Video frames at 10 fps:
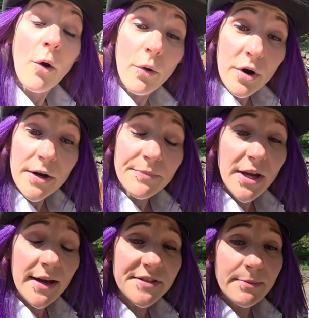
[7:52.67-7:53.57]
or
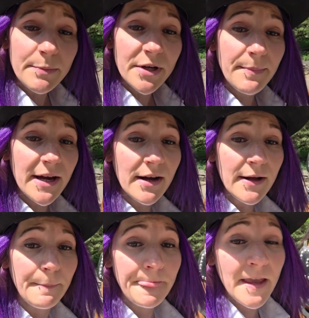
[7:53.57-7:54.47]
you have someone put it back
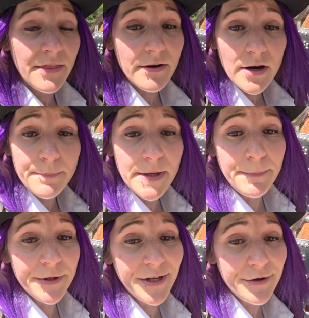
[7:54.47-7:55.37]
on. There are
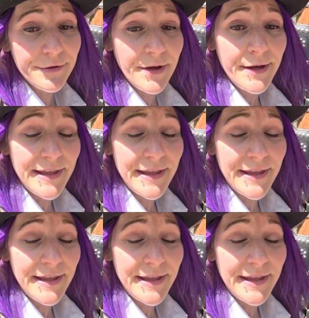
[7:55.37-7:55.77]
people here